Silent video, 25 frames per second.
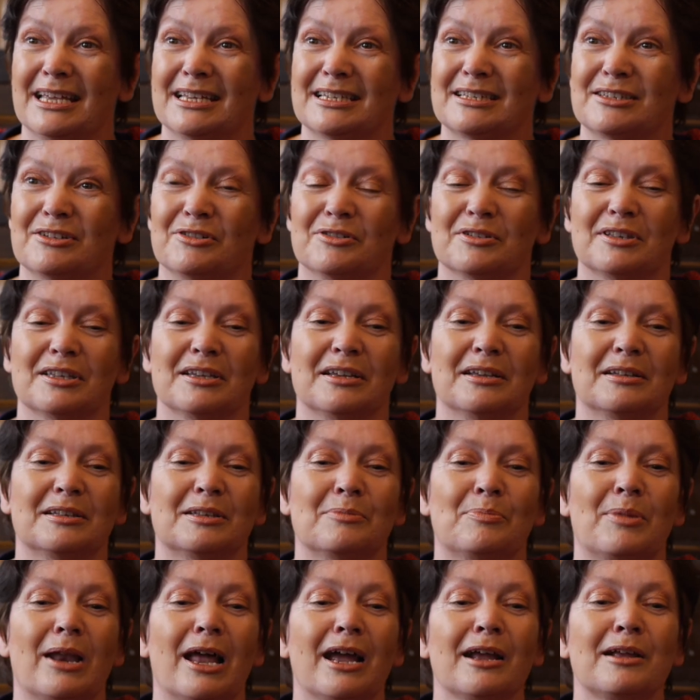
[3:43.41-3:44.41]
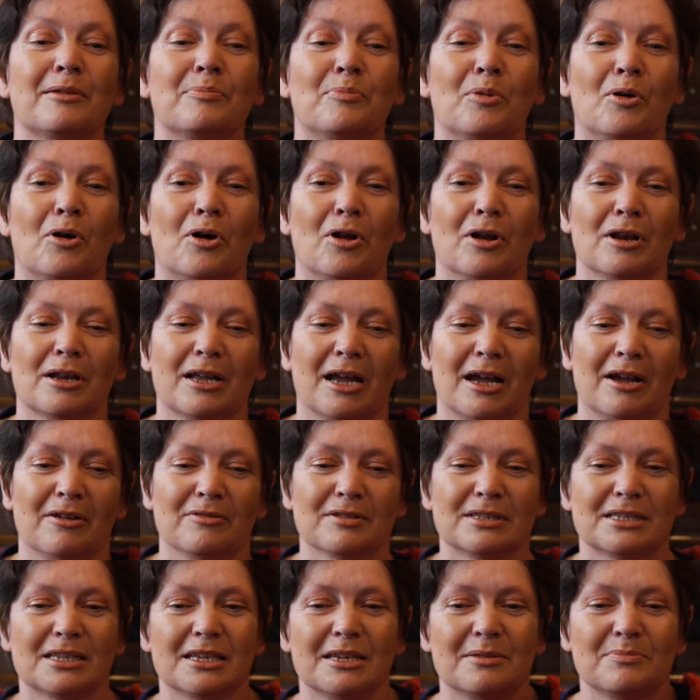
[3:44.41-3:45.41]
So the black ball
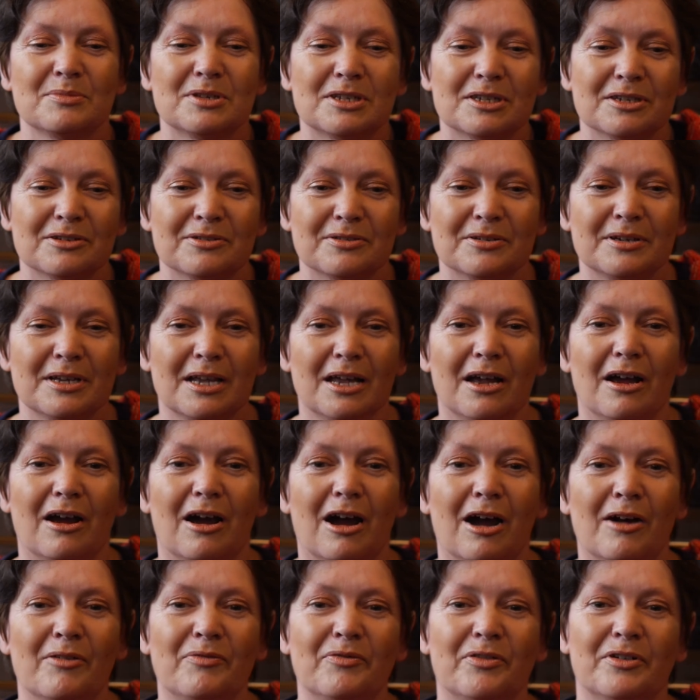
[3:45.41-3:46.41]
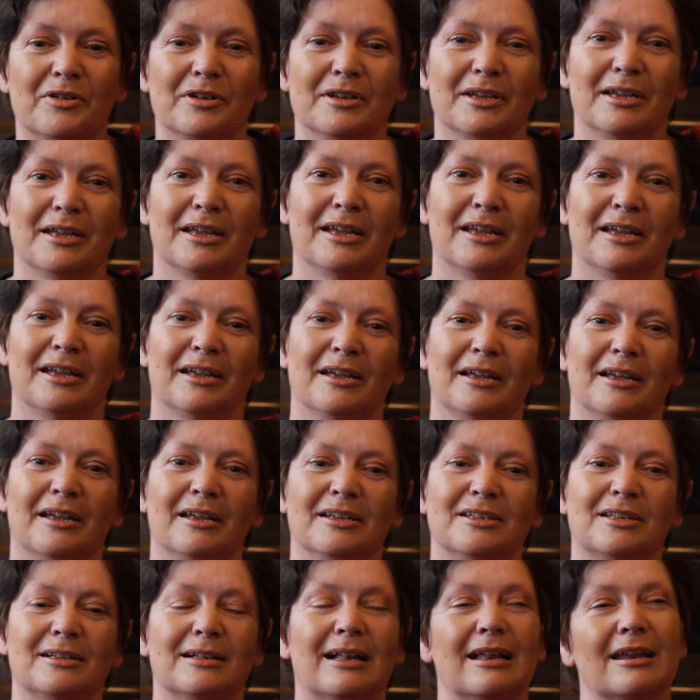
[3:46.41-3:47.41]
gown seemed to offer
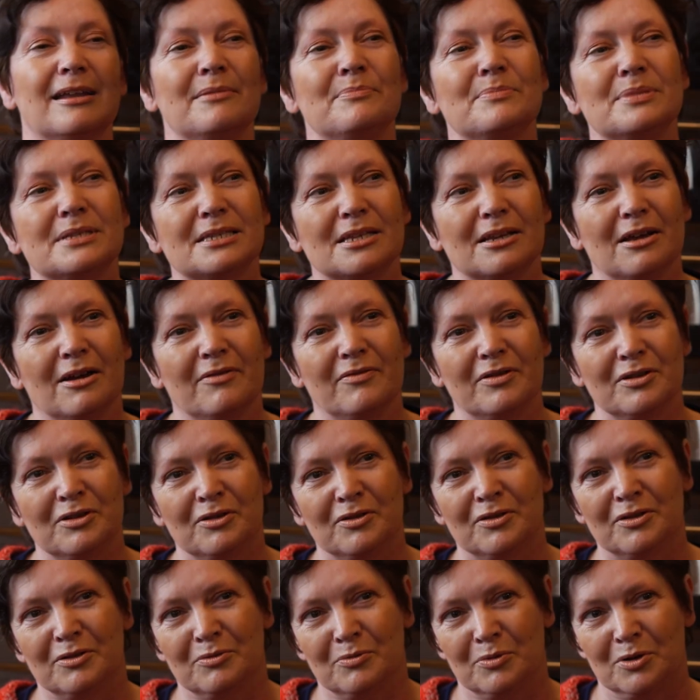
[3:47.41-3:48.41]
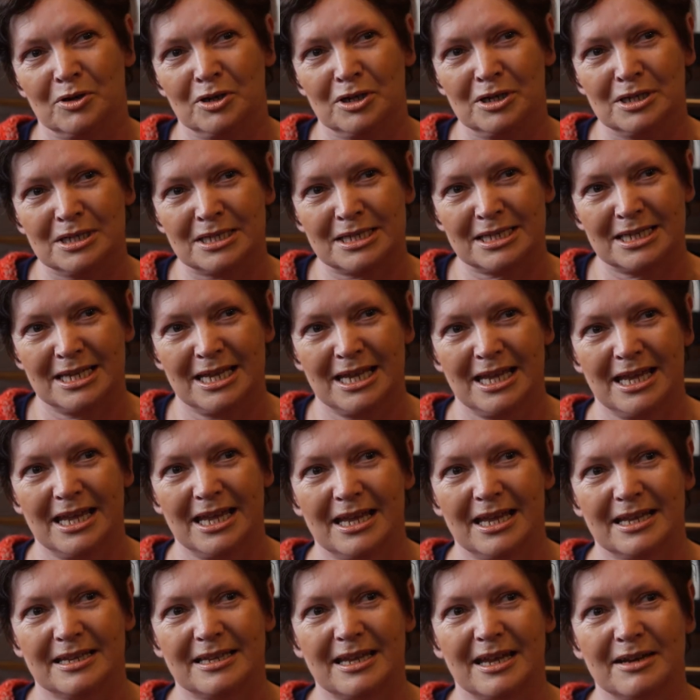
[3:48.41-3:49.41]
a glimpse of another world
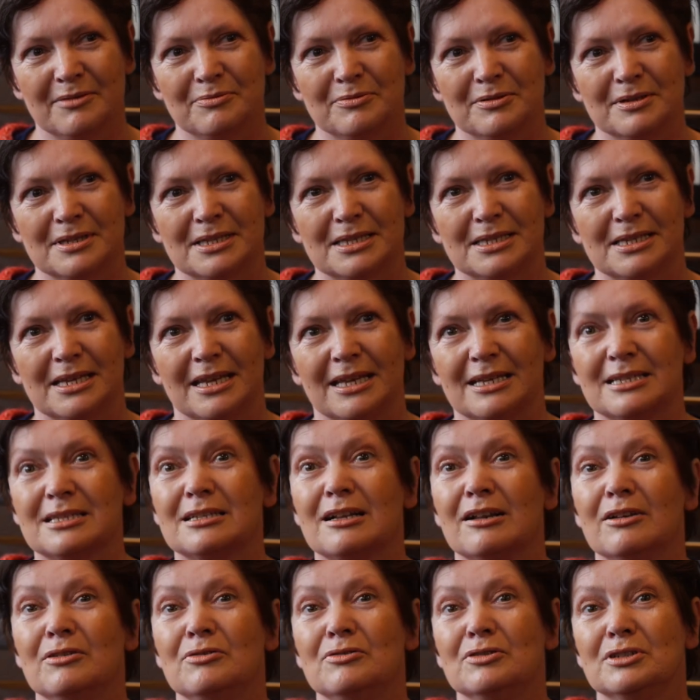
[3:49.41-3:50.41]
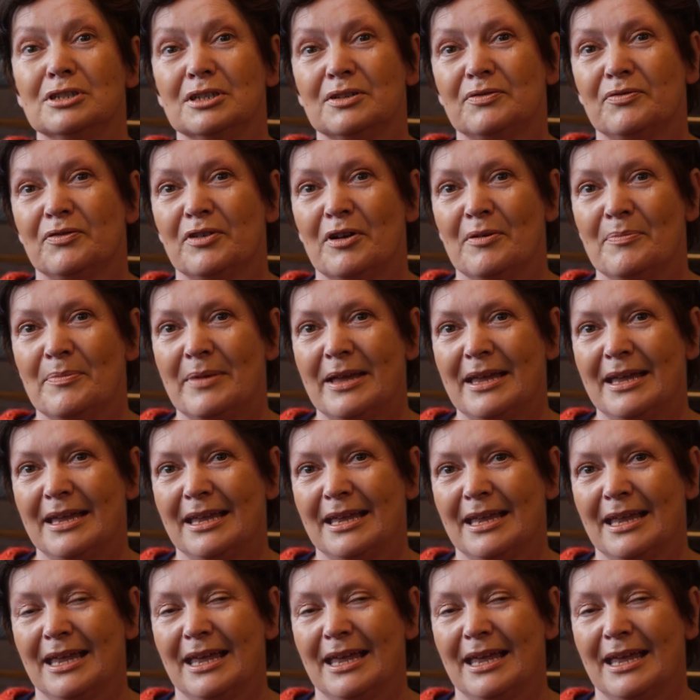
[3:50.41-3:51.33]
that was excluded from me.